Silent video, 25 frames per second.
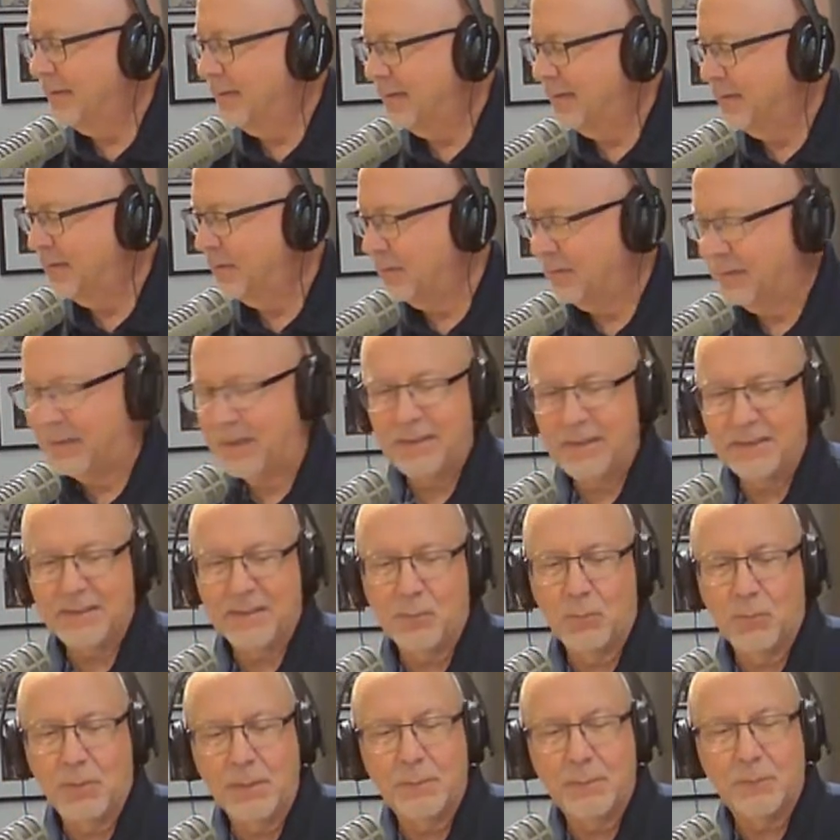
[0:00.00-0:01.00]
so Tennessee
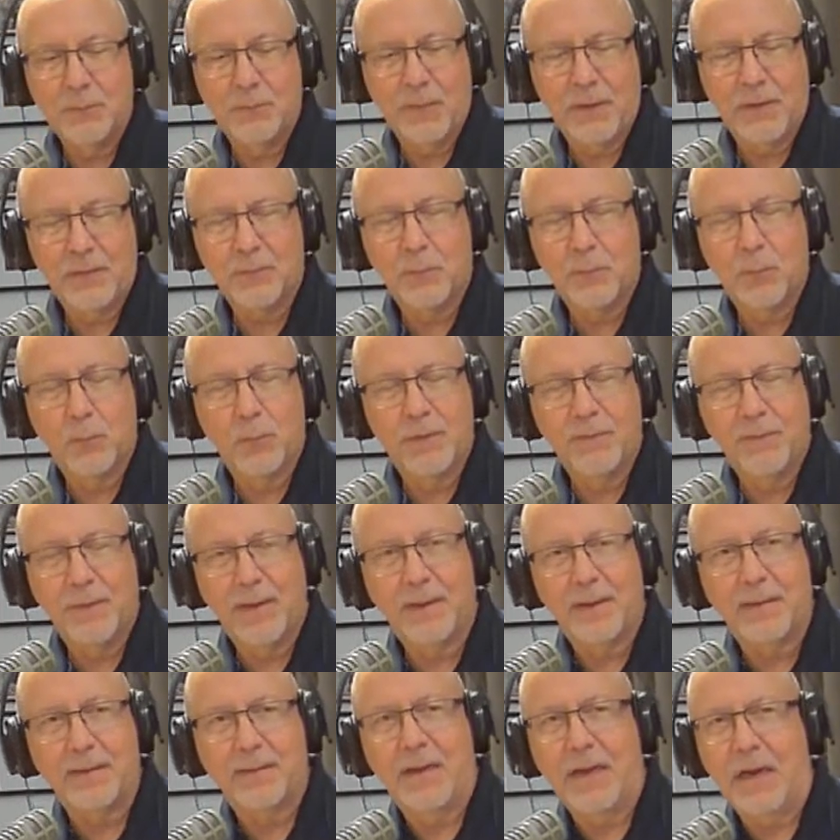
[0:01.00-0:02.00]
Williams Festival, we've
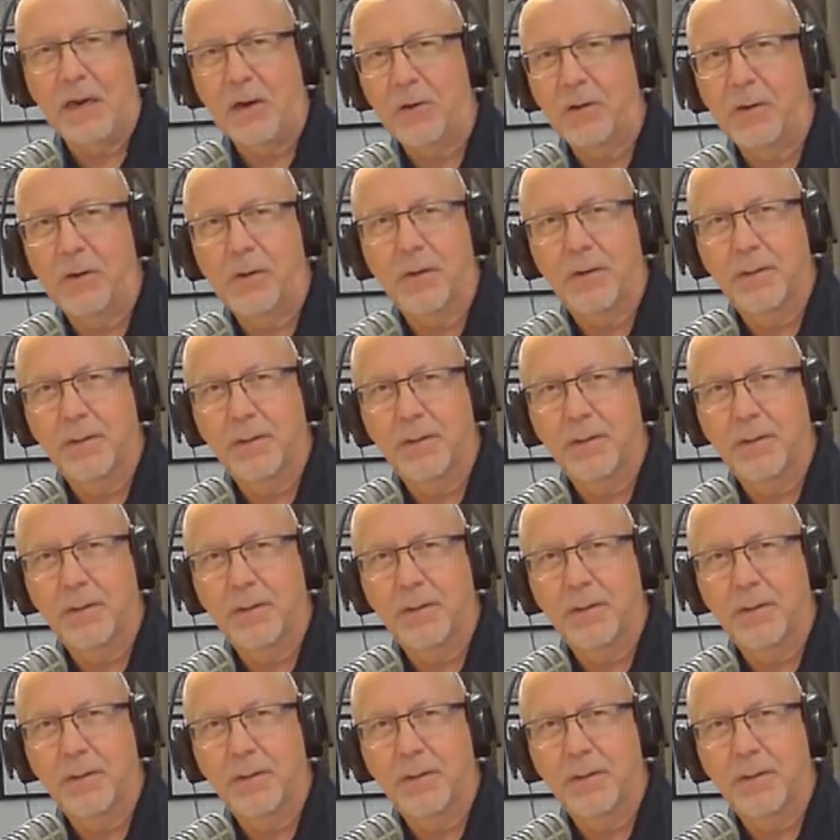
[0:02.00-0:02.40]
had Carrie